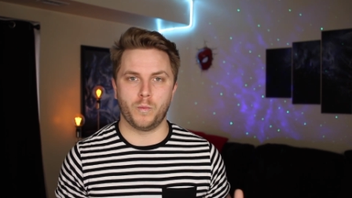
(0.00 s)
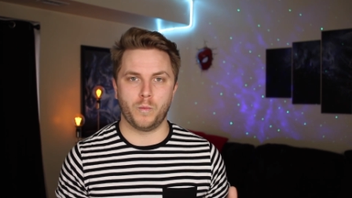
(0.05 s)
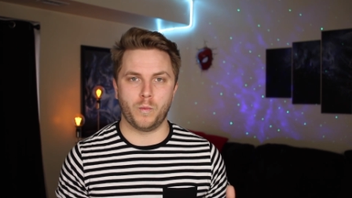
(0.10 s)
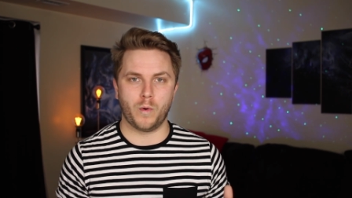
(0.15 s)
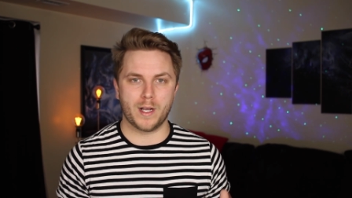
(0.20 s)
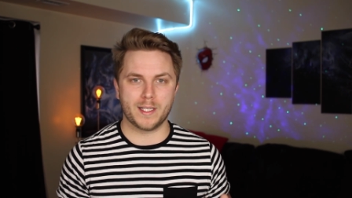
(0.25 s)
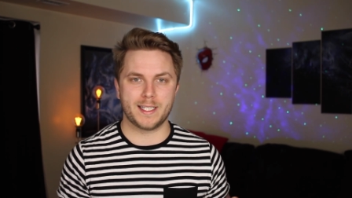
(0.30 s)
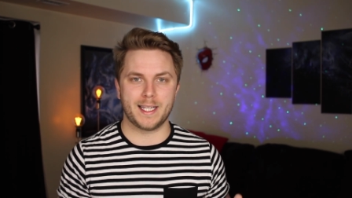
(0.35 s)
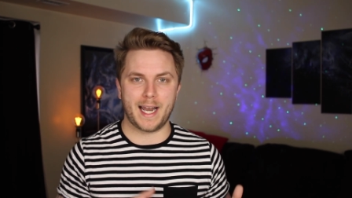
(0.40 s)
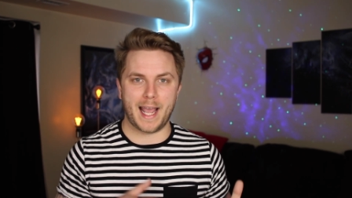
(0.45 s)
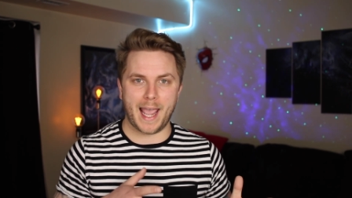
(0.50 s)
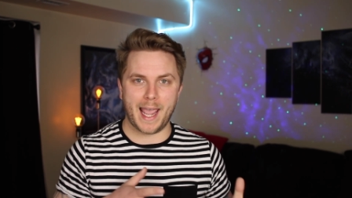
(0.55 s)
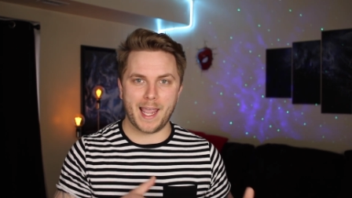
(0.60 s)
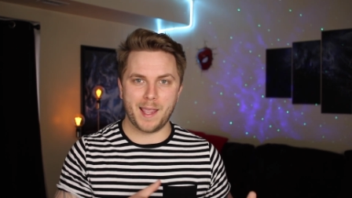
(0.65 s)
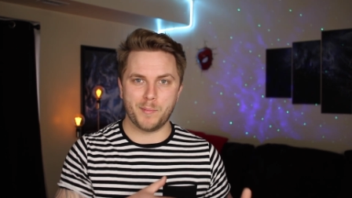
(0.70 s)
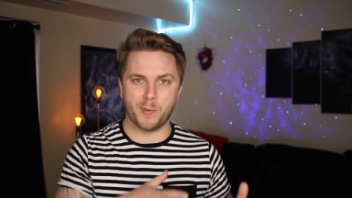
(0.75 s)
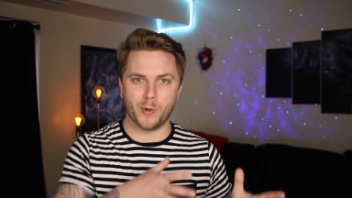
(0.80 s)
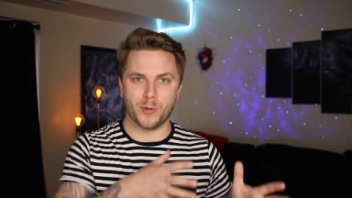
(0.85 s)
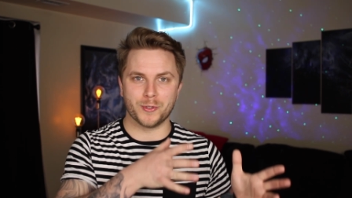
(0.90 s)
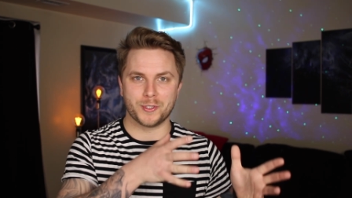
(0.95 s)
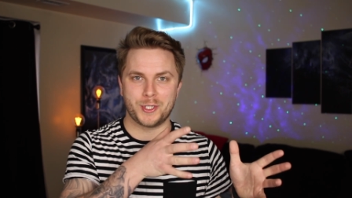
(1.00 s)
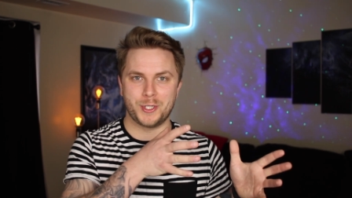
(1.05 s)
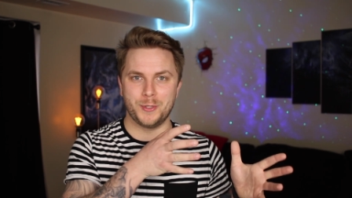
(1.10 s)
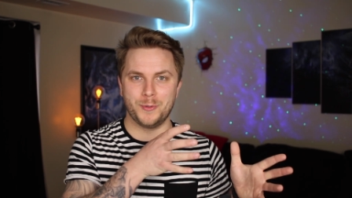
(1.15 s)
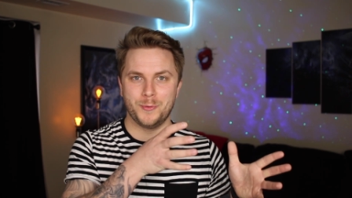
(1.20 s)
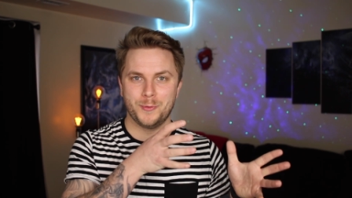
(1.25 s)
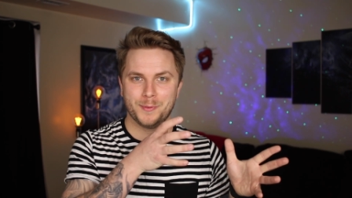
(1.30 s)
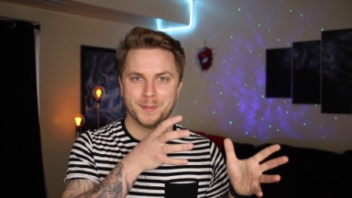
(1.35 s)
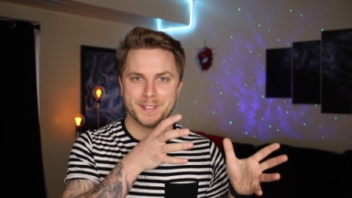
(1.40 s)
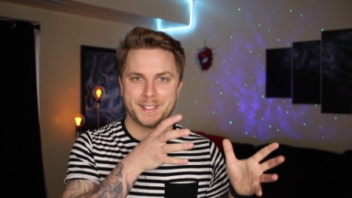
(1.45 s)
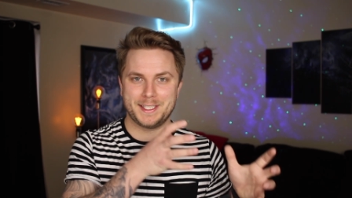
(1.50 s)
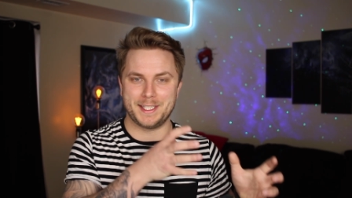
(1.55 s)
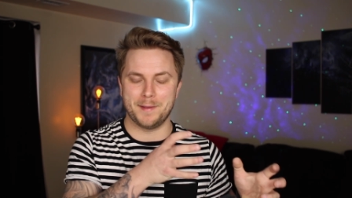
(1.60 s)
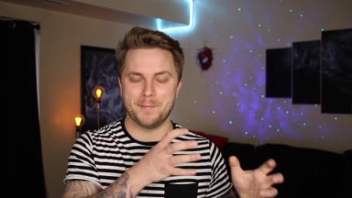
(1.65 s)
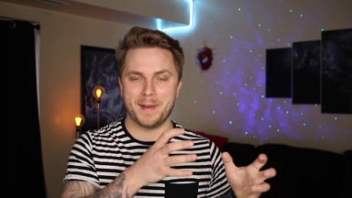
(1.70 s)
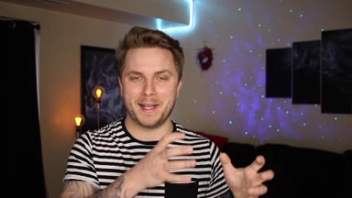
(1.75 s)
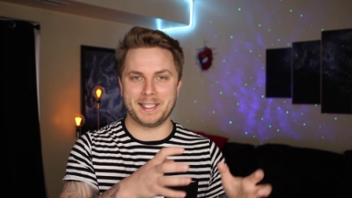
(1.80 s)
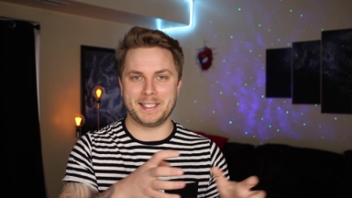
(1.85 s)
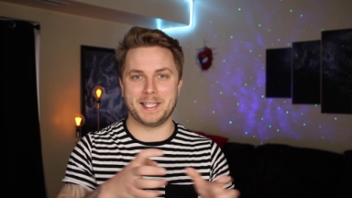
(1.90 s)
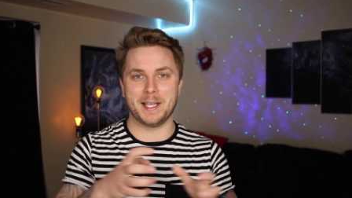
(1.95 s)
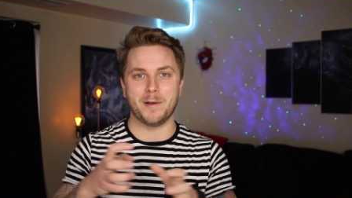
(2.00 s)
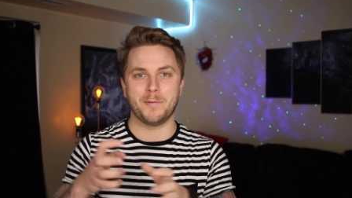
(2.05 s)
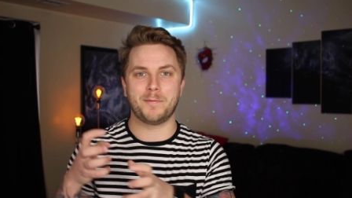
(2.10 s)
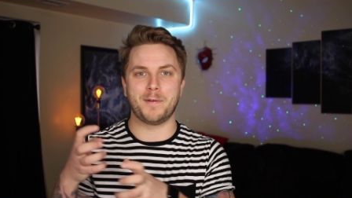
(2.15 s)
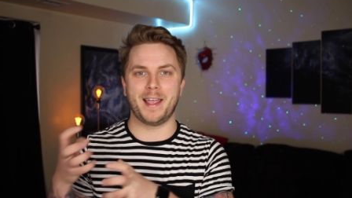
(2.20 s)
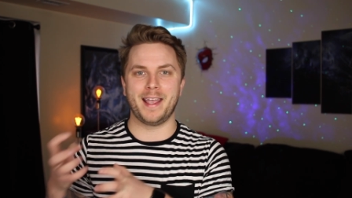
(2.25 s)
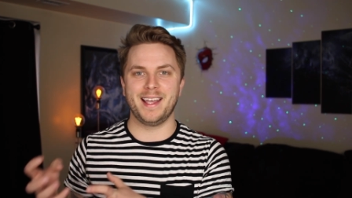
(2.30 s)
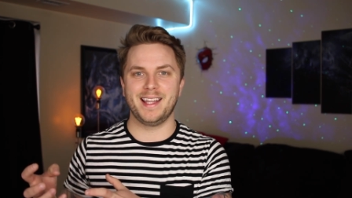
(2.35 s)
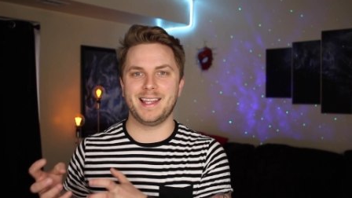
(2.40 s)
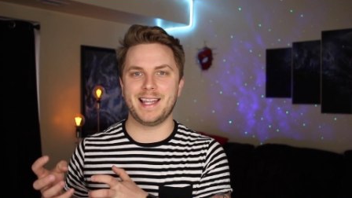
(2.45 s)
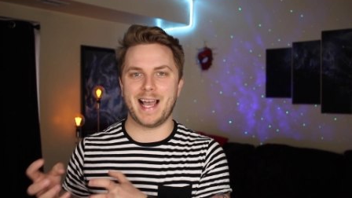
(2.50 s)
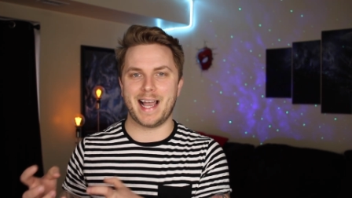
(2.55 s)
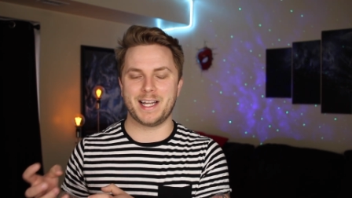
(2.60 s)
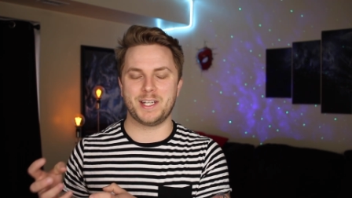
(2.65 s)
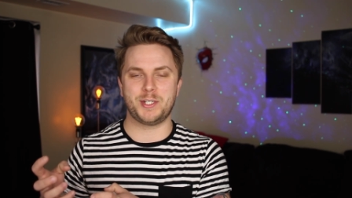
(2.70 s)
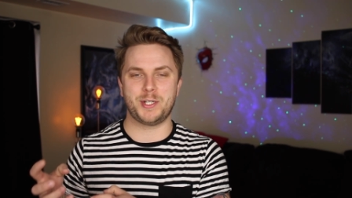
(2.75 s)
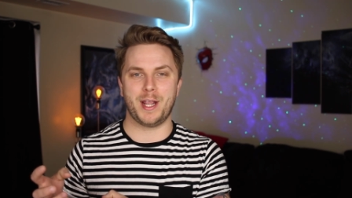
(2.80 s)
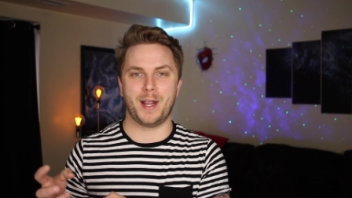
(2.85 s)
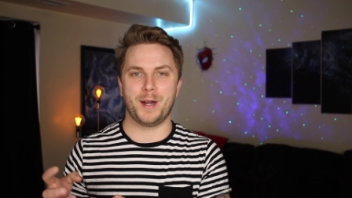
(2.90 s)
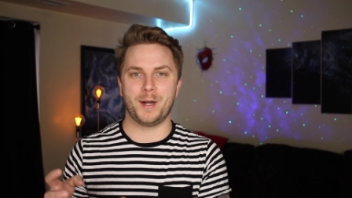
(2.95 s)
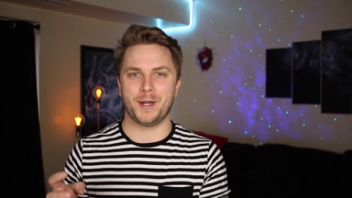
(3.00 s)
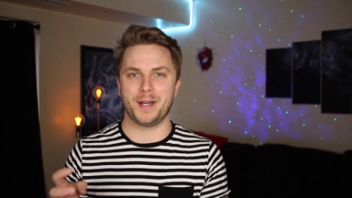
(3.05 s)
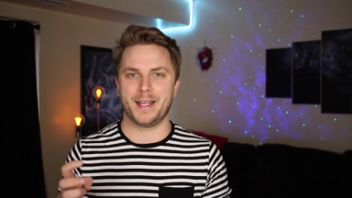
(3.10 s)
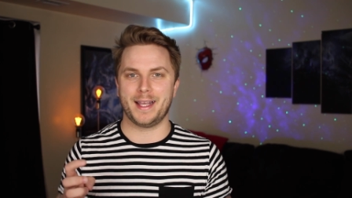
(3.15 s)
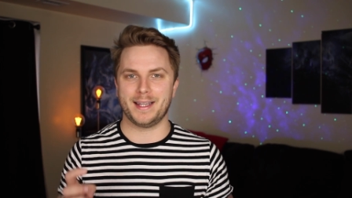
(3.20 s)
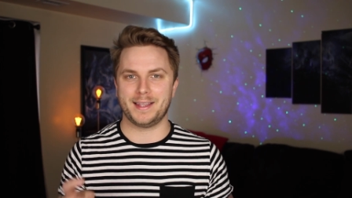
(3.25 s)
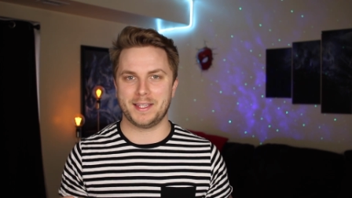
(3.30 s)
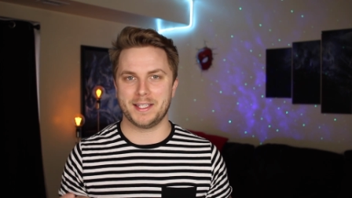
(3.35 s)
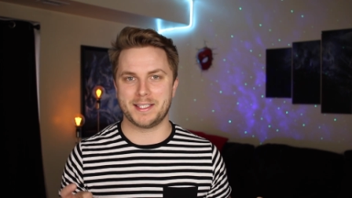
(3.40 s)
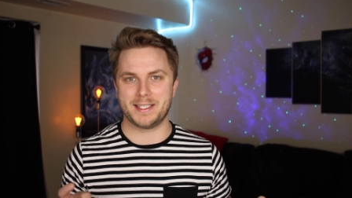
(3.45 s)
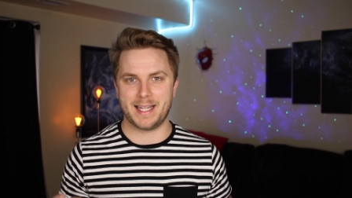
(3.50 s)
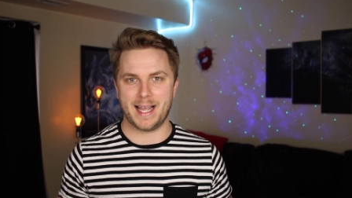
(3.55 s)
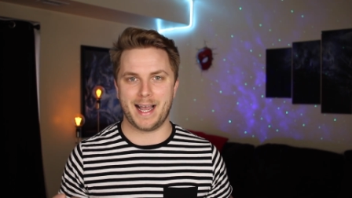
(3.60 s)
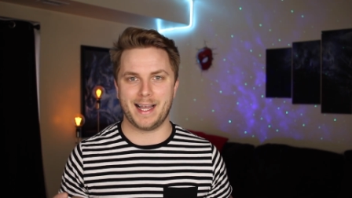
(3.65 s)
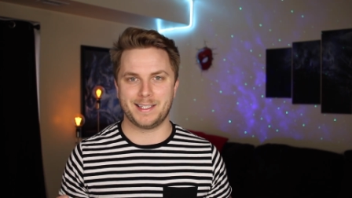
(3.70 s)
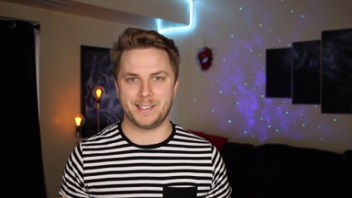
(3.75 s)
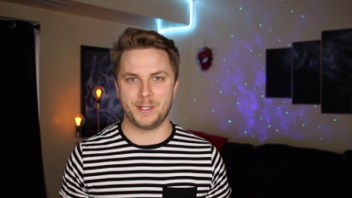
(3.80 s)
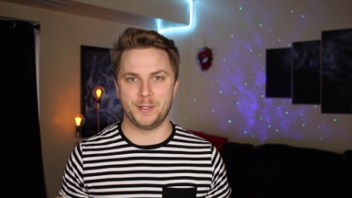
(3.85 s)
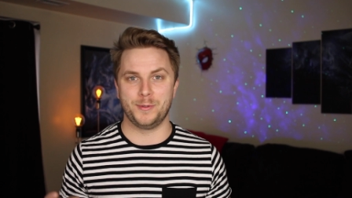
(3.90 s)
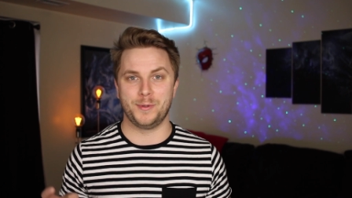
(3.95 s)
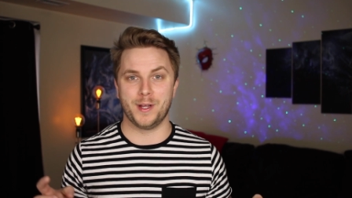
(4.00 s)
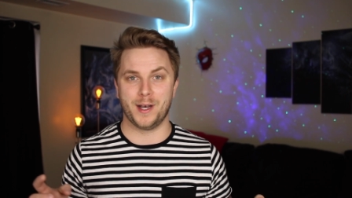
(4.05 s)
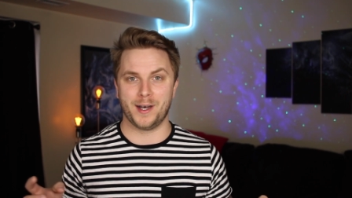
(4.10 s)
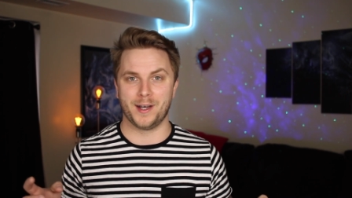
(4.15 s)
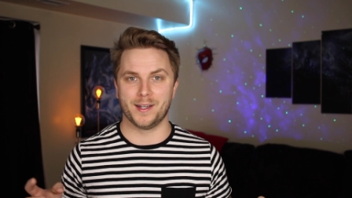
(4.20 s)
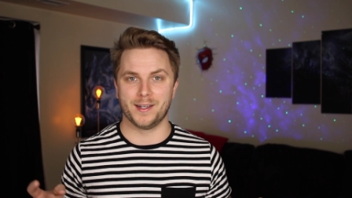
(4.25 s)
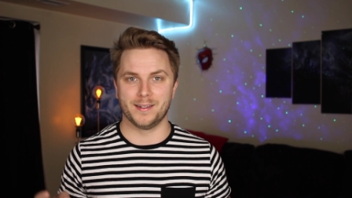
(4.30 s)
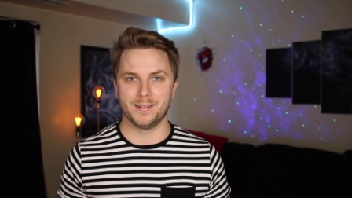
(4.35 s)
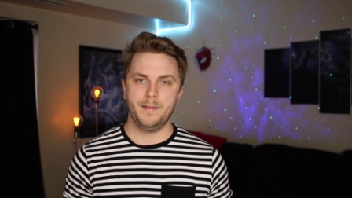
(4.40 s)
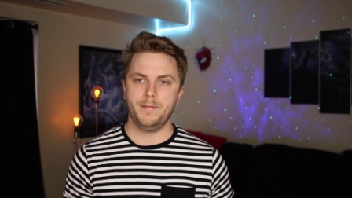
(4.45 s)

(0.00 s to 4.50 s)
wasn't able to sit myself in that chair to get this tattoo done.